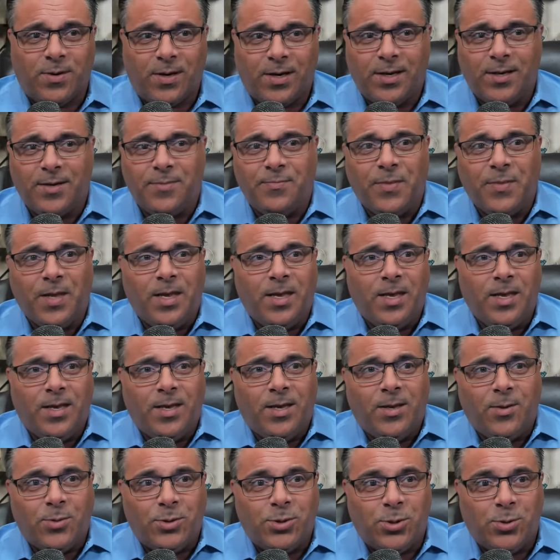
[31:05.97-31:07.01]
right?
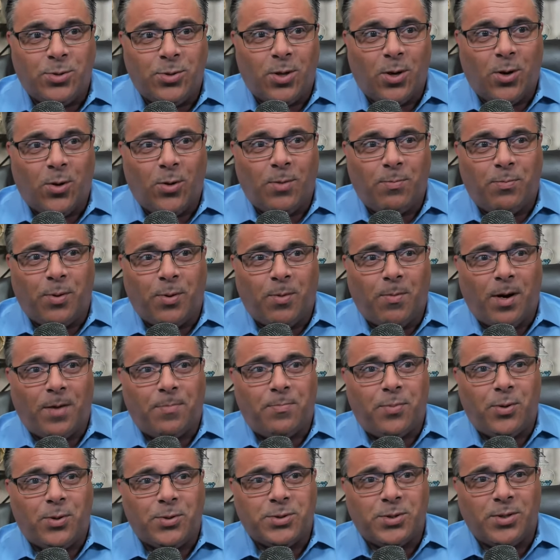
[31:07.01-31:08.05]
Would you know? In my
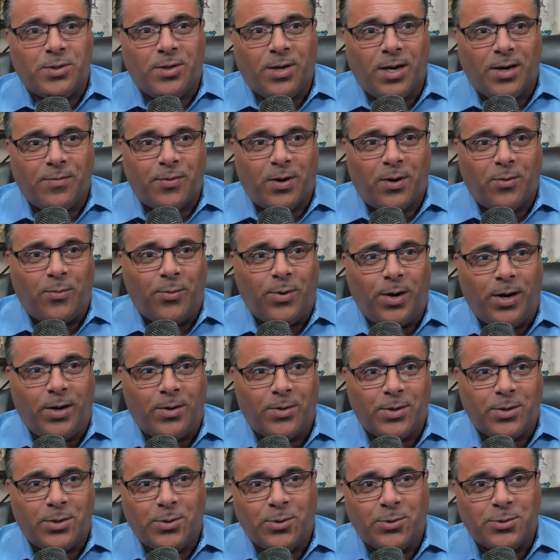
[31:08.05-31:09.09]
personal life, I
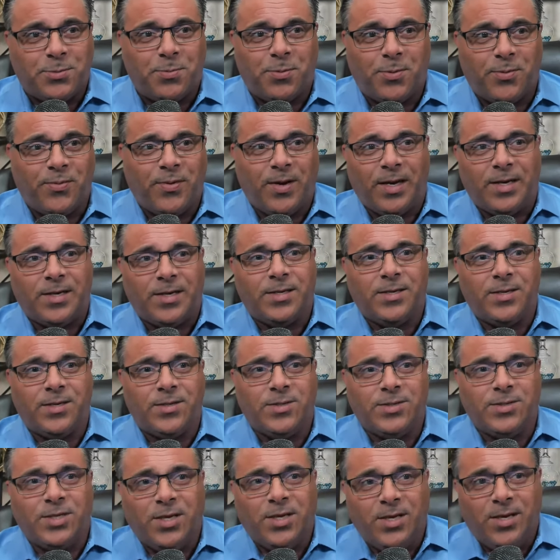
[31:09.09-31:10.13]
rarely use
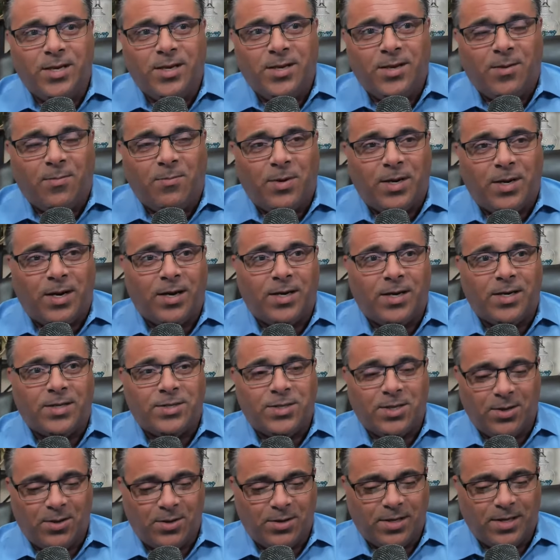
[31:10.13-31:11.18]
profanities, but I got to
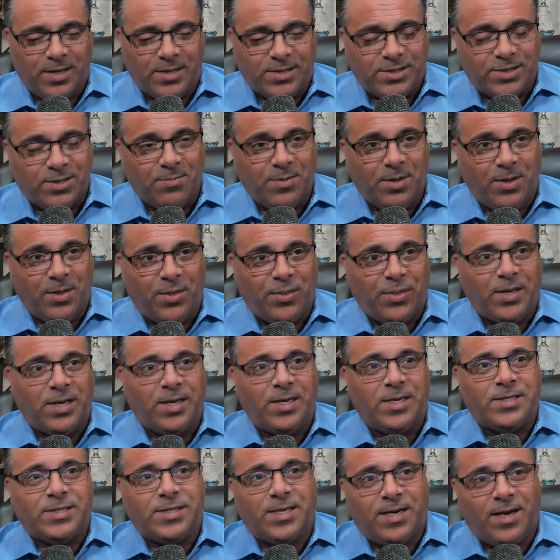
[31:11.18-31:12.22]
tell you, some of the
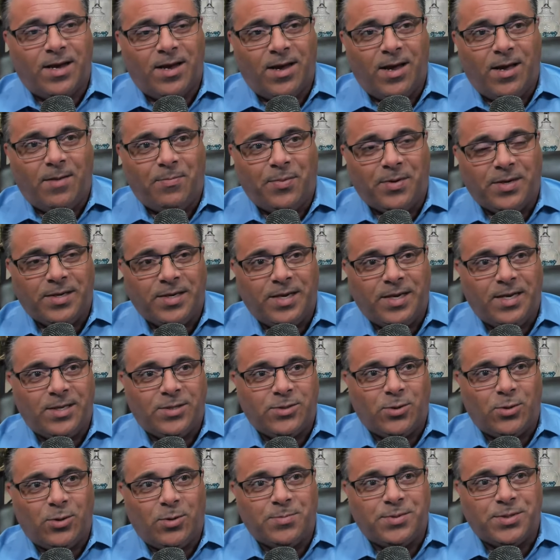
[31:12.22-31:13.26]
things that happen in
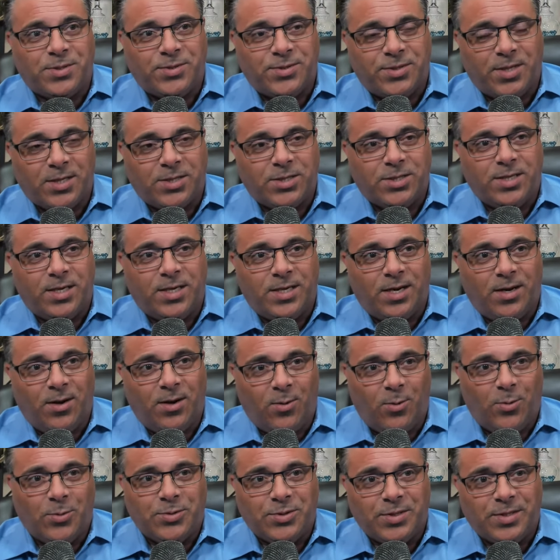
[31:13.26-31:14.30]
terms of Section Eight
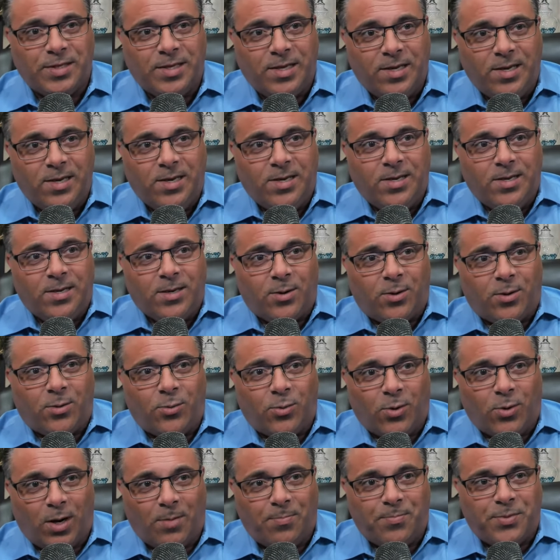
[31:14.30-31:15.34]
housing,
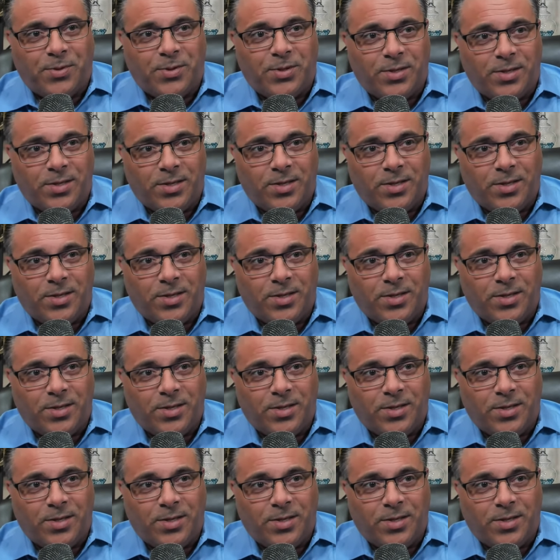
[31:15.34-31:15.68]
corrupt